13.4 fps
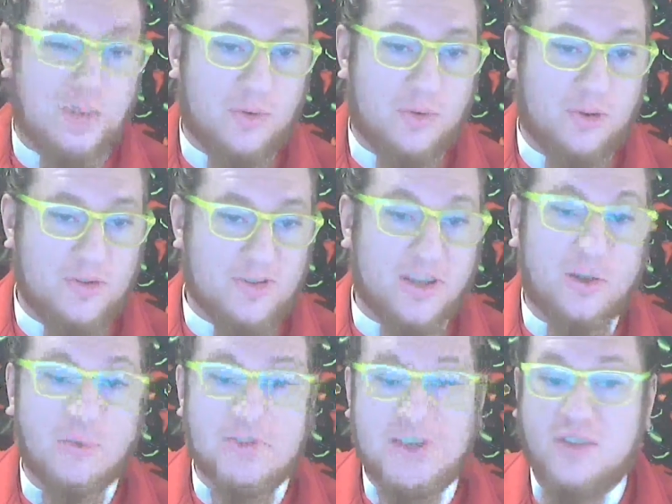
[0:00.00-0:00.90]
peppercorns, they
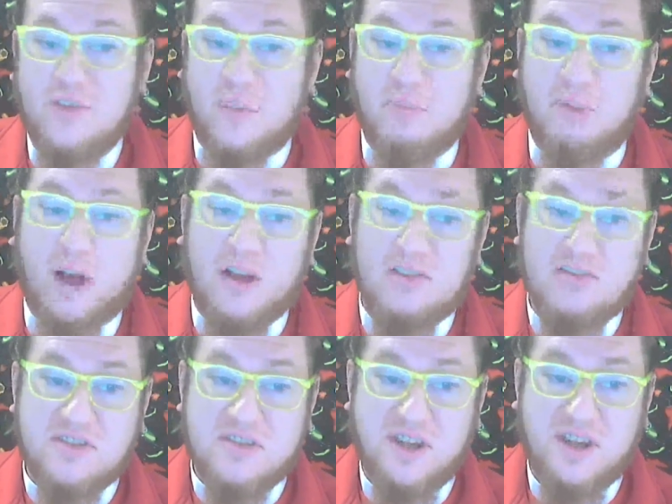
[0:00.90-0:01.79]
almost give you a
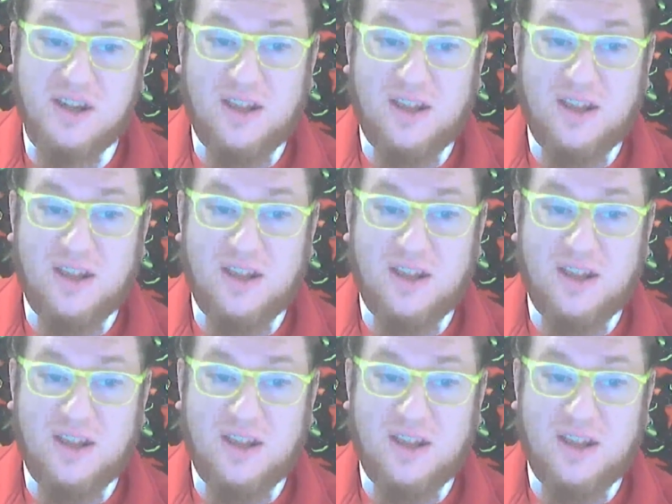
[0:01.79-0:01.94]
buzz.